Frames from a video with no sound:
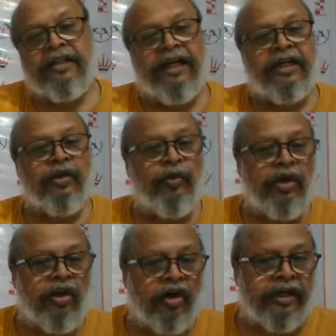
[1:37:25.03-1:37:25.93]
That you
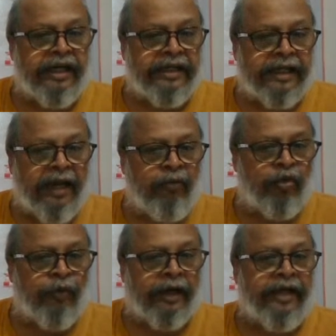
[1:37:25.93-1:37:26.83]
will not get timed
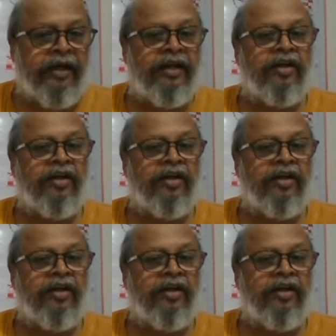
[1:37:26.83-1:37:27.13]
for a